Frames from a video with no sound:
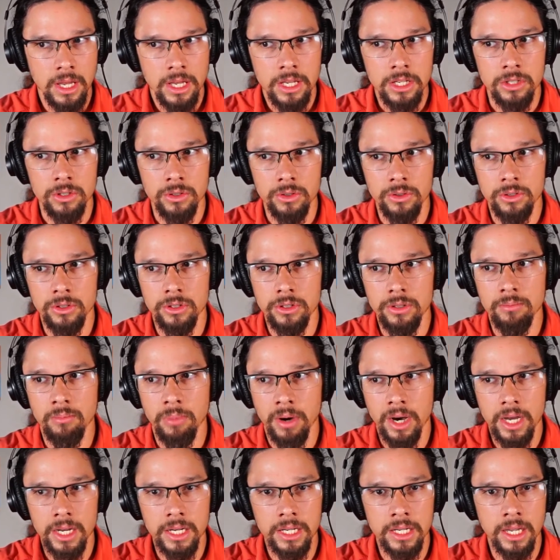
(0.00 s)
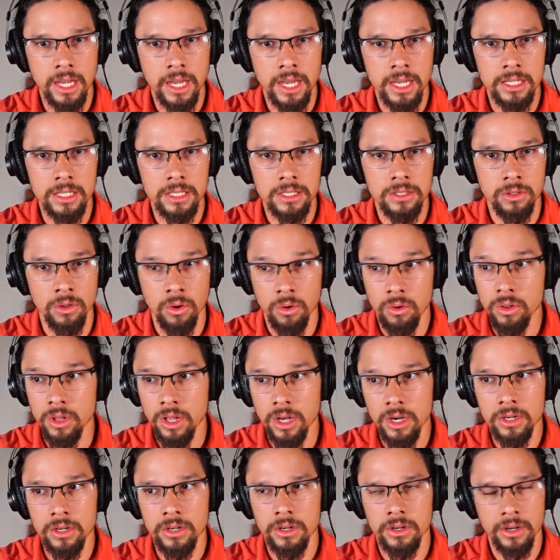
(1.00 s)
Your body no
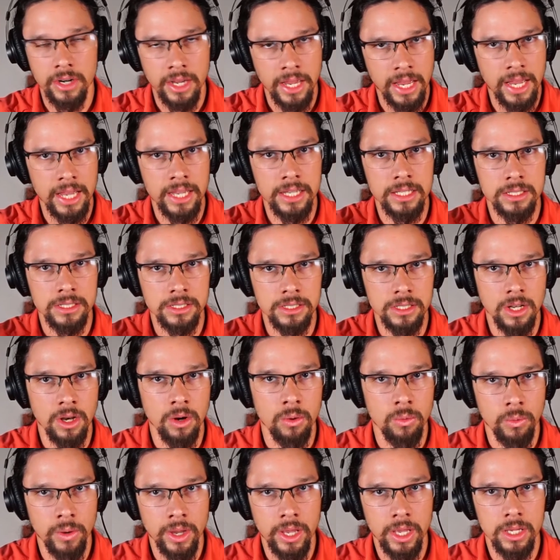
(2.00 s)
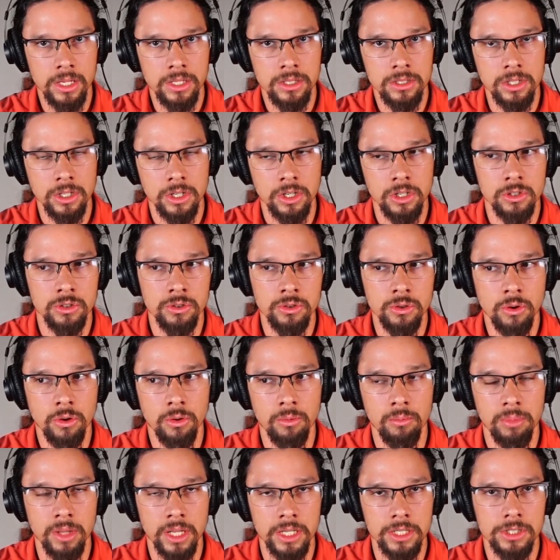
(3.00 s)
longer has a way to control
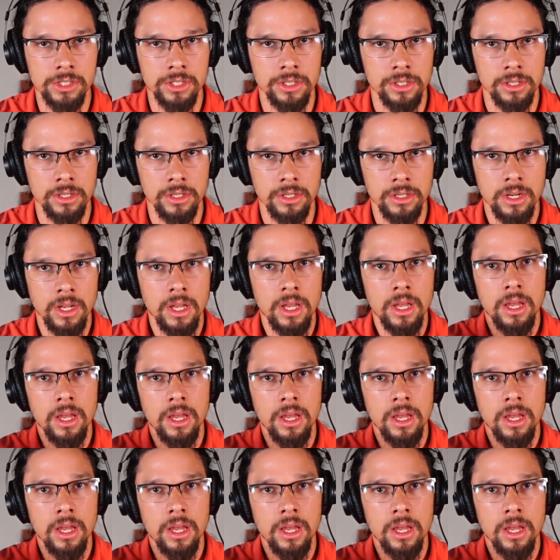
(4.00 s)
blood sugar